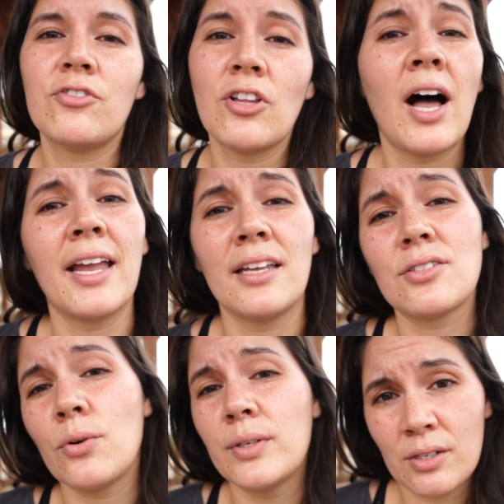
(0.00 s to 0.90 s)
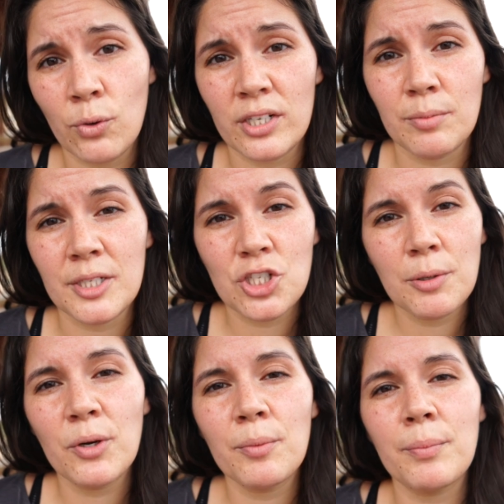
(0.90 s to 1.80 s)
Flying is always going to be
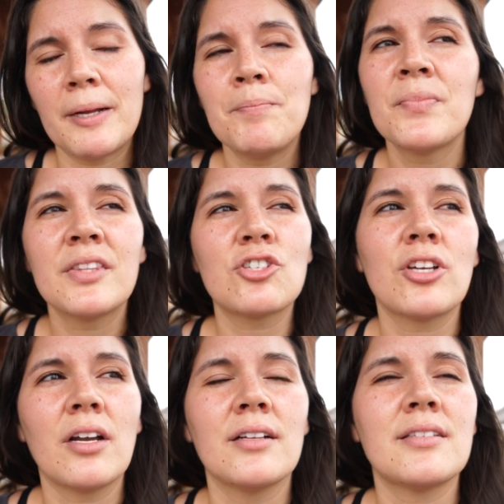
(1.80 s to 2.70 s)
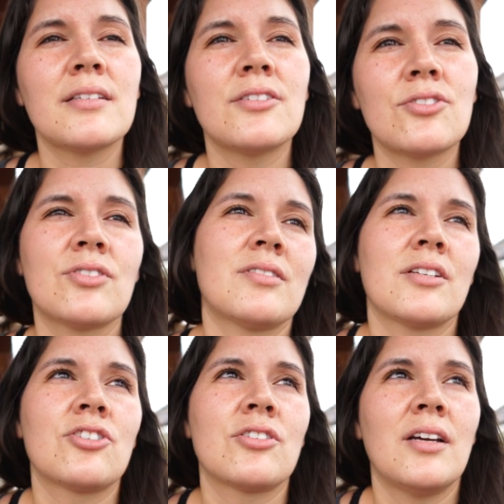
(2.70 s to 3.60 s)
cheaper, but the Shinkansen is just
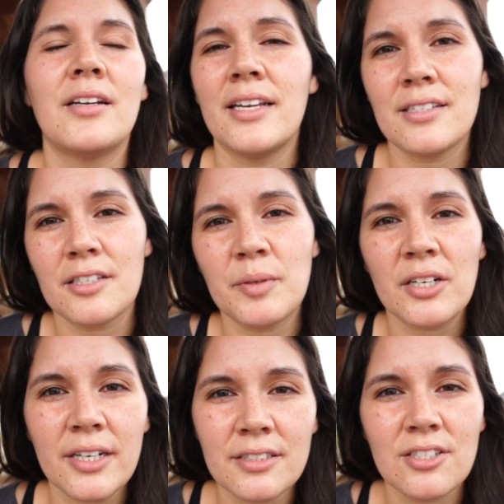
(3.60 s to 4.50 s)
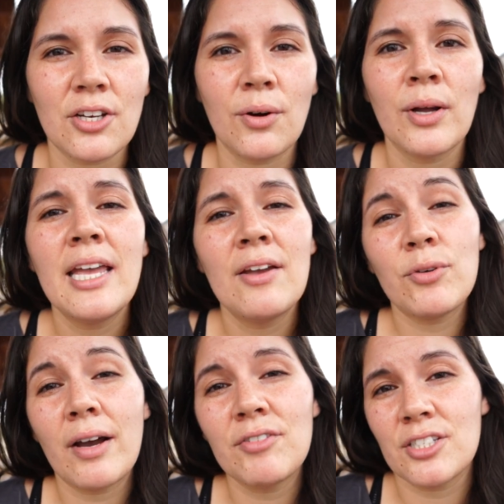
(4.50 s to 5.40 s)
such a nice experience. So if
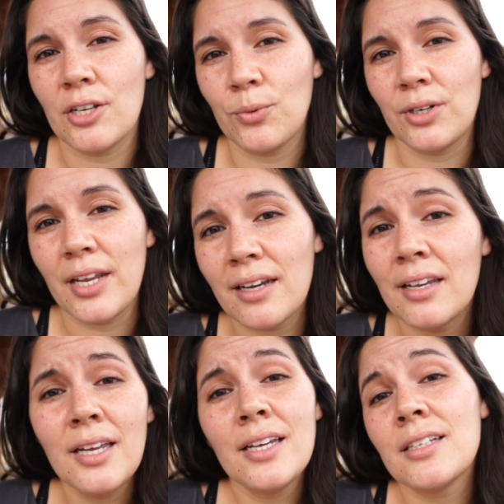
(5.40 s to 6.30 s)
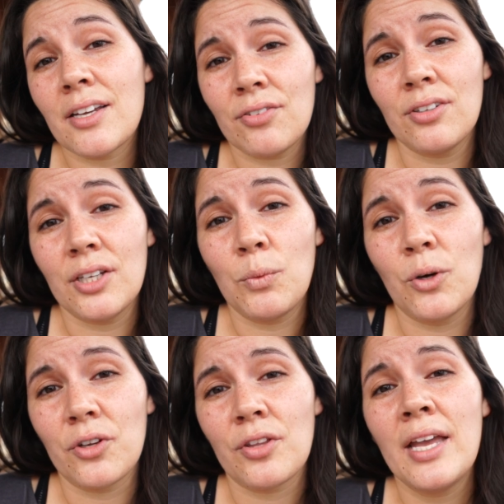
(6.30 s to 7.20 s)
you haven't done one yet, definitely
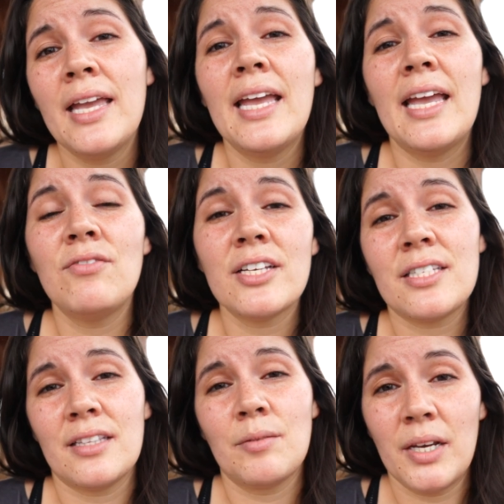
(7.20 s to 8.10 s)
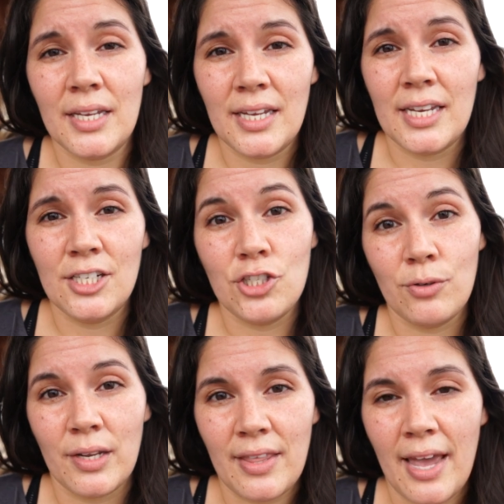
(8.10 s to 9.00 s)
worth investing the money and
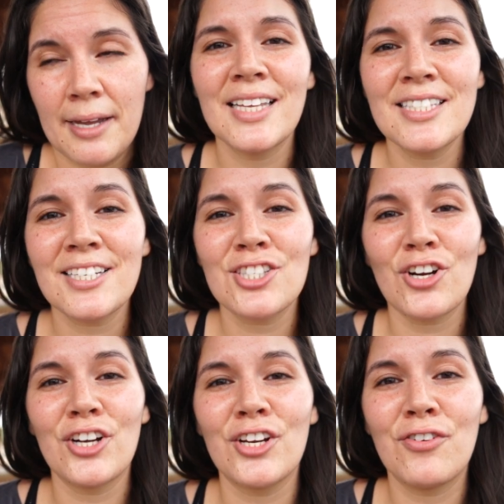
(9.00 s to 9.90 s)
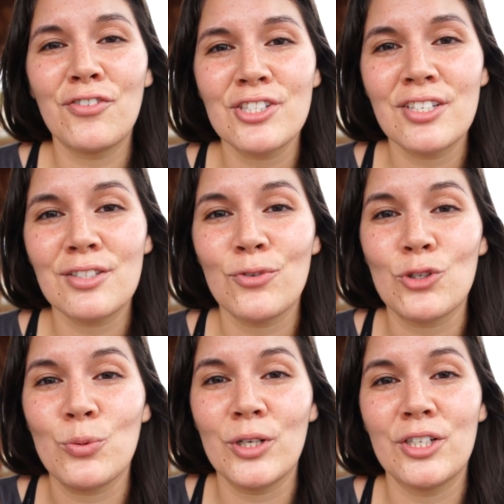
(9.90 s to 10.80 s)
doing that. Let's get started. First things
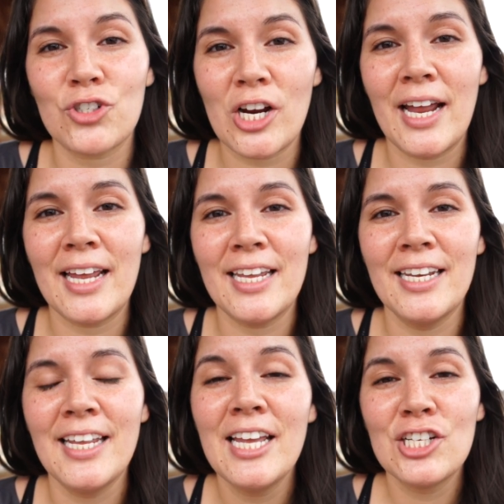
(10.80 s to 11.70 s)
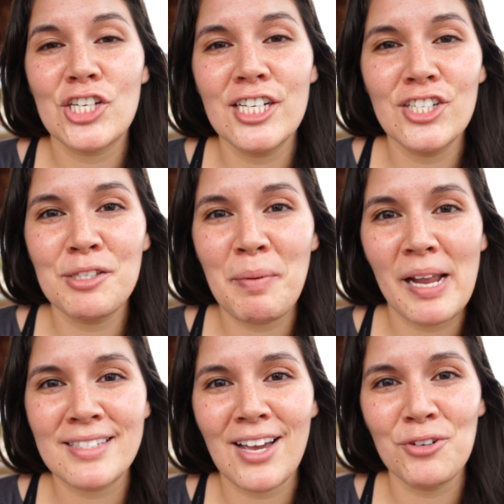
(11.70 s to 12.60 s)
first, we're gonna try and change these
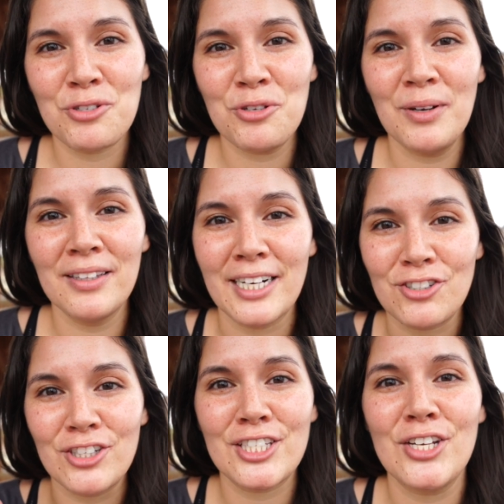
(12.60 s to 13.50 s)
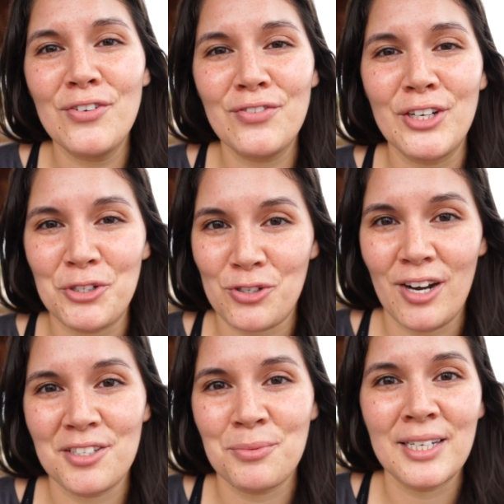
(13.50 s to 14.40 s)
bikes out to electric. So fingers
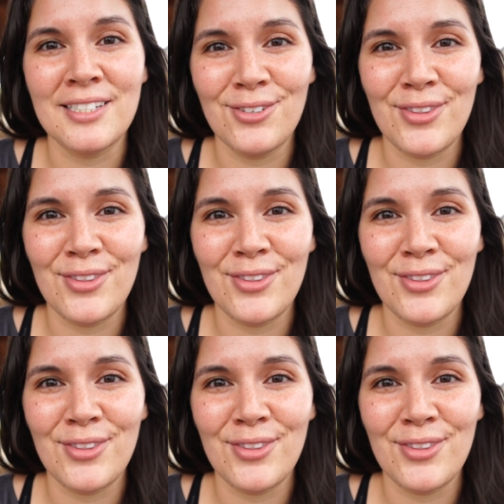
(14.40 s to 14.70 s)
crossed we can do